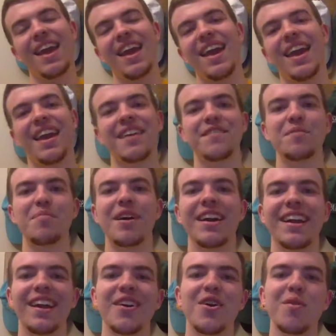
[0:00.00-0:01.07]
Hey
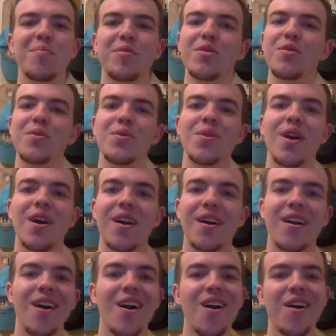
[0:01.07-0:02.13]
everybody, I hope you
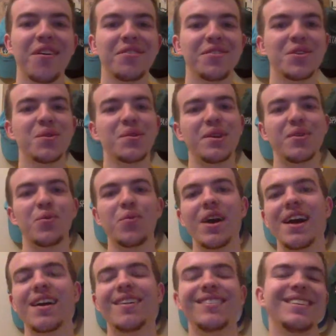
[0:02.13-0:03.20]
are all doing
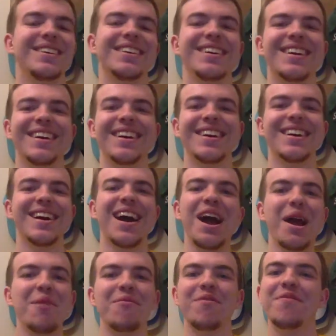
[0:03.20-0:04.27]
well.
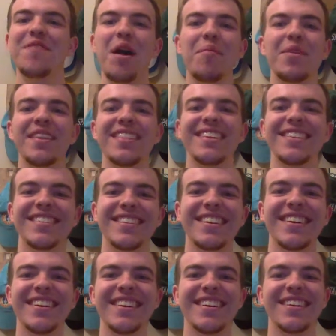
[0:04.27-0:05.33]
I'm filming this
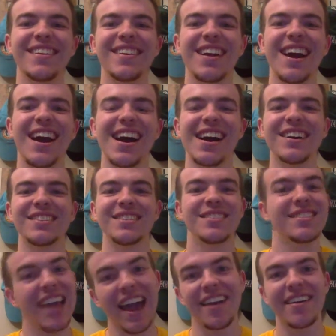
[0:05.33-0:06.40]
here on
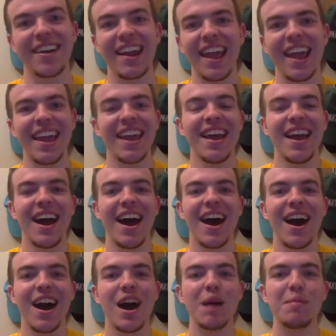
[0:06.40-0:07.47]
Saturday,
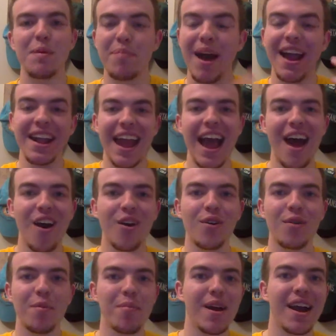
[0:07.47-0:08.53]
but by
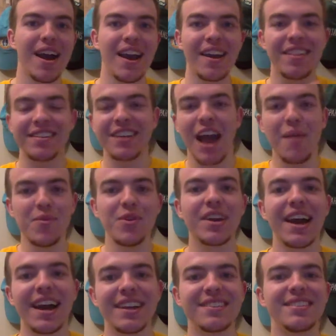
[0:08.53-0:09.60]
now, by the time you
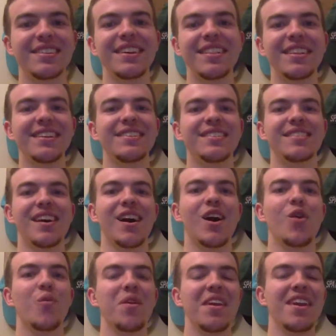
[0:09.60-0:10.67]
guys see this,
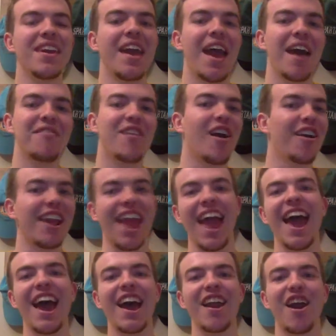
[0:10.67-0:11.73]
we have already
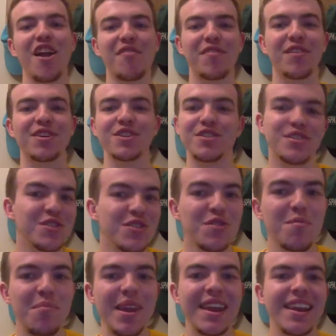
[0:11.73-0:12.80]
had our first
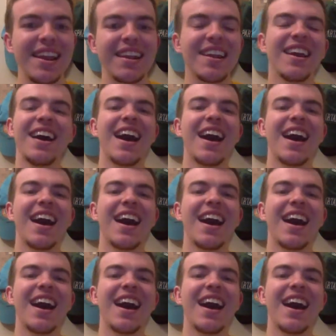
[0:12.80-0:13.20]
Zoom meeting